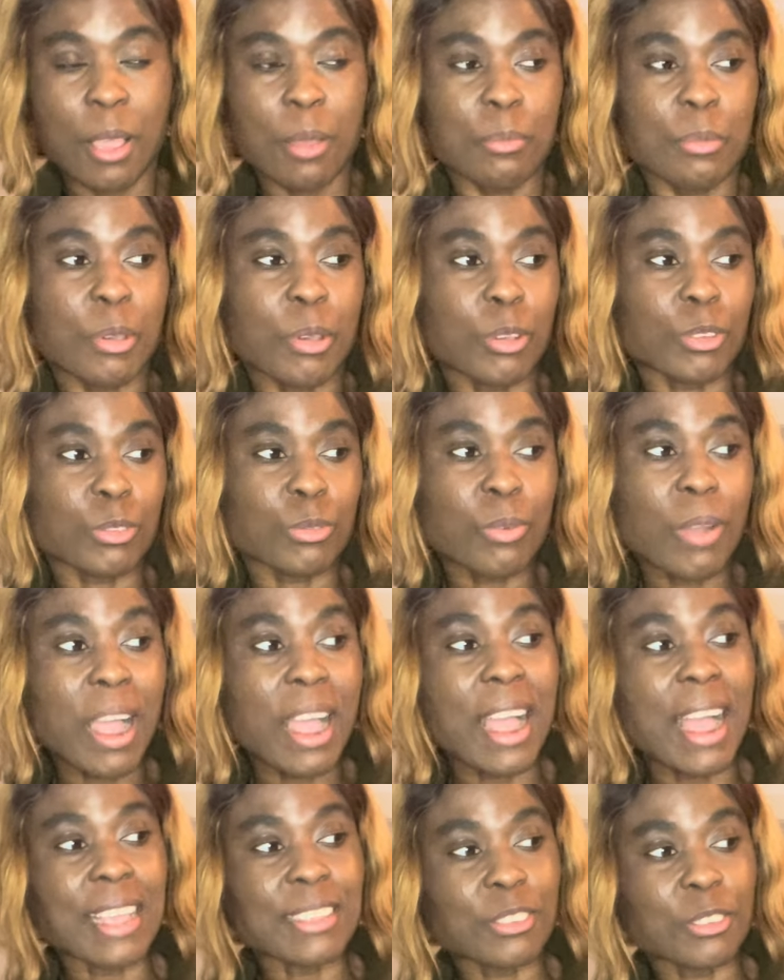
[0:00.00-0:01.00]
Because
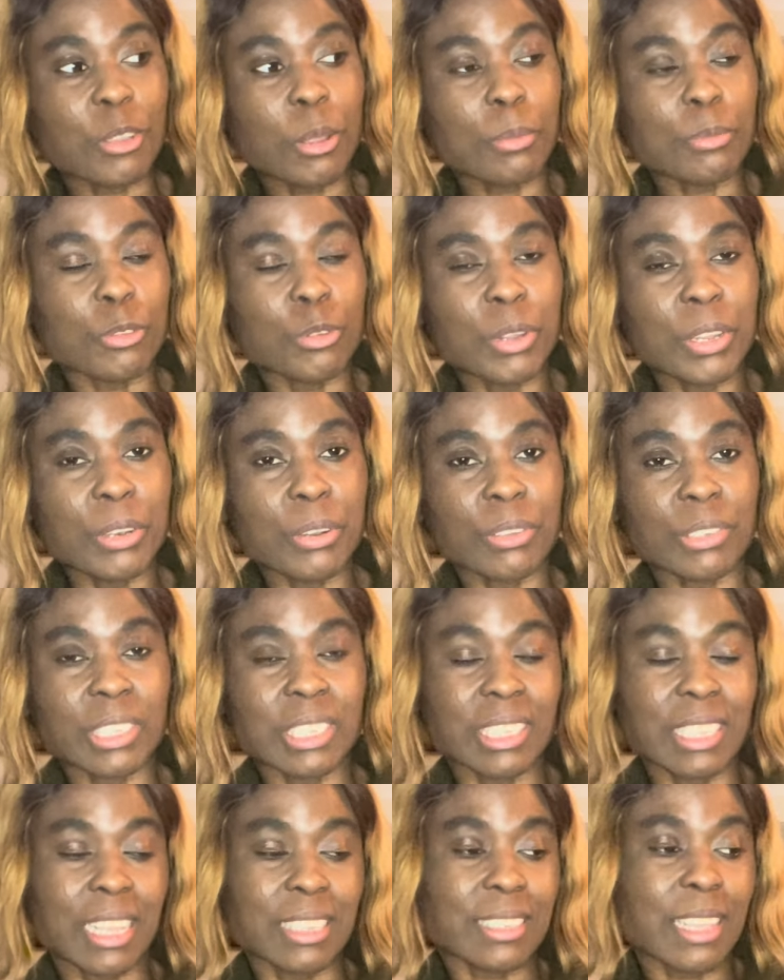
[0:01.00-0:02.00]
why I stopped doing those
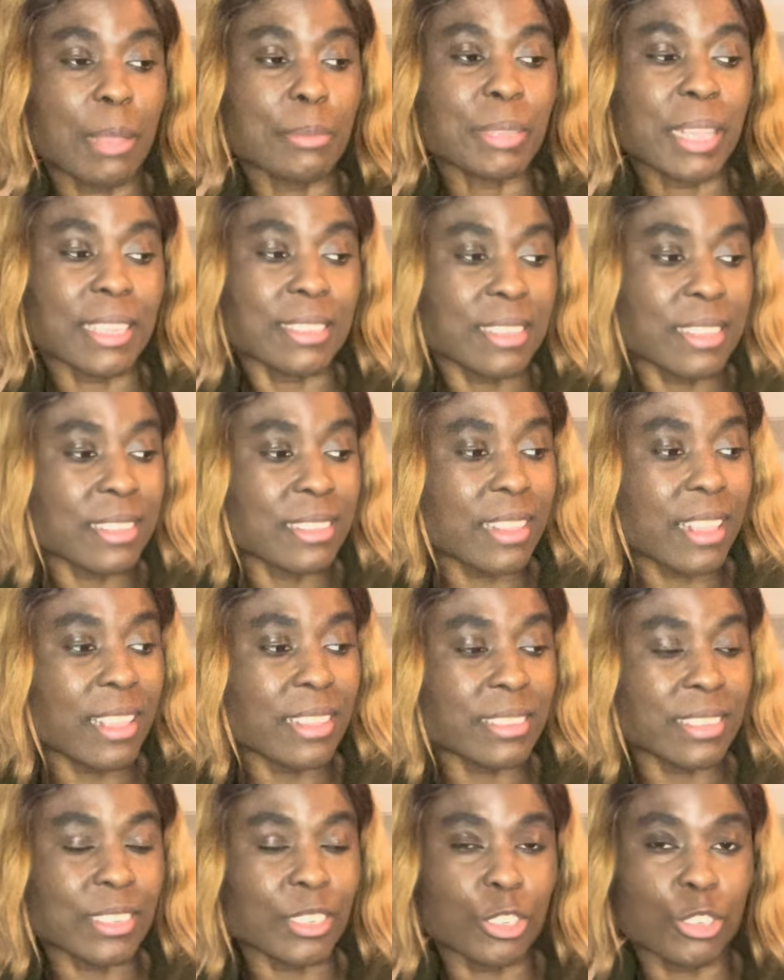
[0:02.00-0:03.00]
things, at times I see
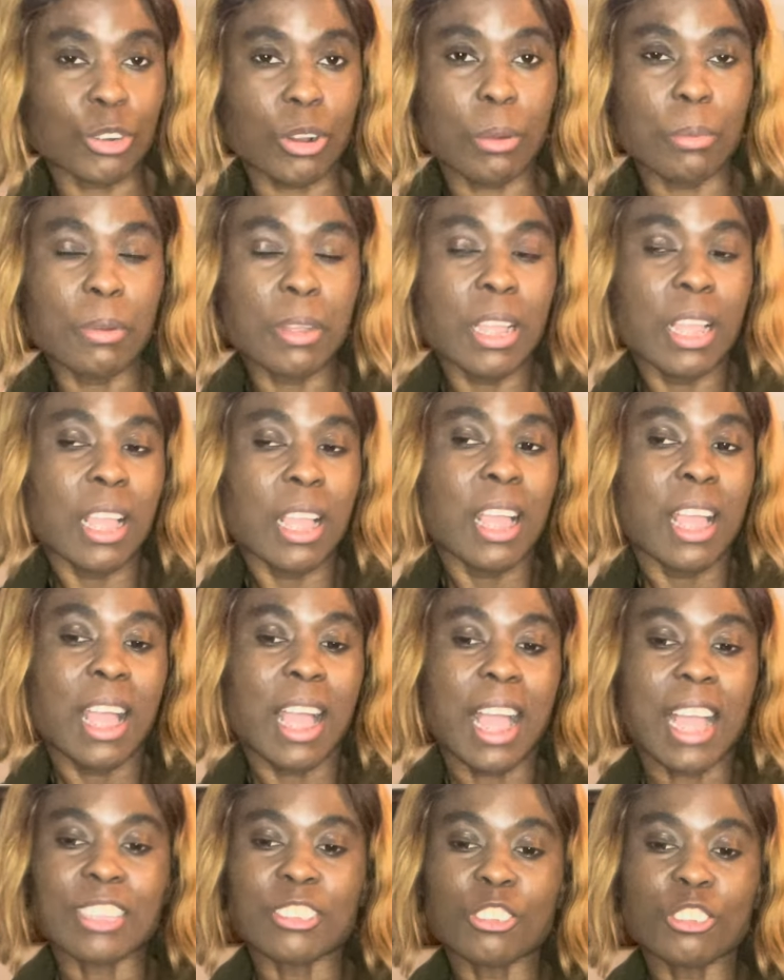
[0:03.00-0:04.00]
things in shop,
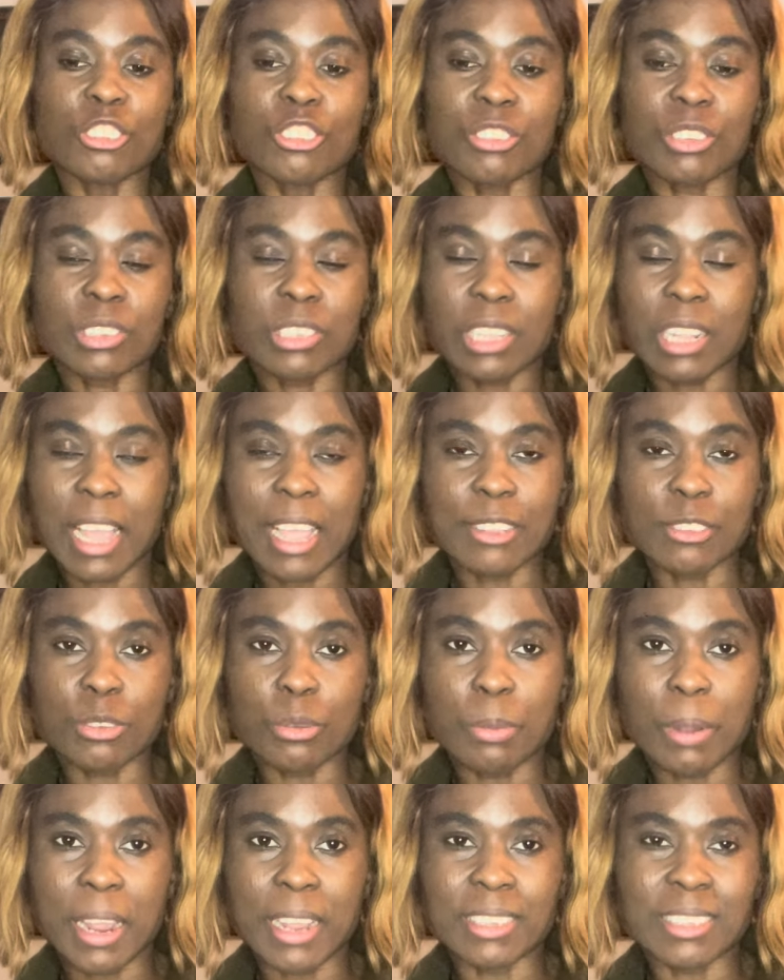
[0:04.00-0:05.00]
I don't just like to
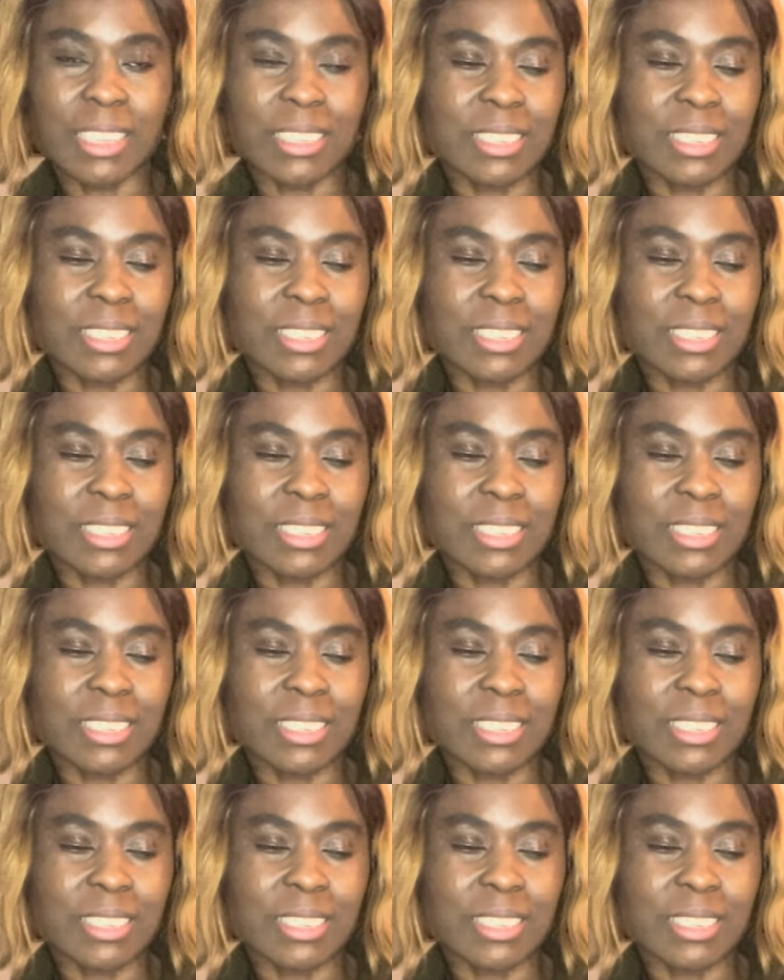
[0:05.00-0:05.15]
buy it.